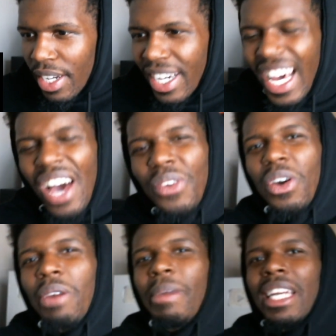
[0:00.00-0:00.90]
I don't
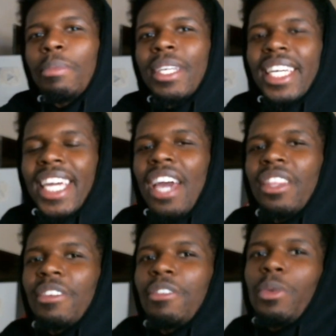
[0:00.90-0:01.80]
know. It might have been a
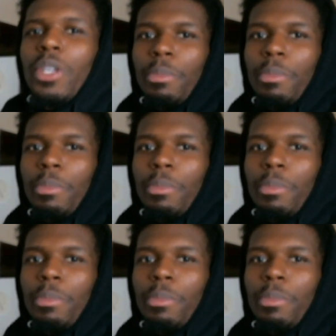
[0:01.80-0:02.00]
gather for real.